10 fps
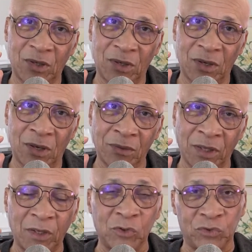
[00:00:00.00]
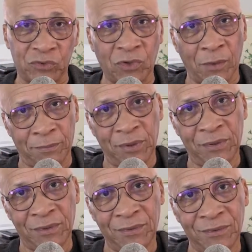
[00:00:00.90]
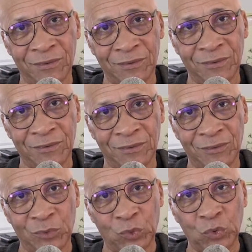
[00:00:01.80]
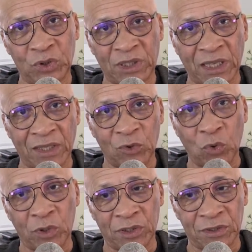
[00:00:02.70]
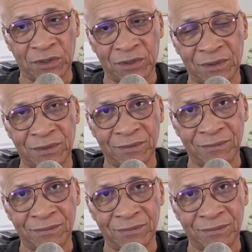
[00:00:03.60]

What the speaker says: Another Trump who's taking notice,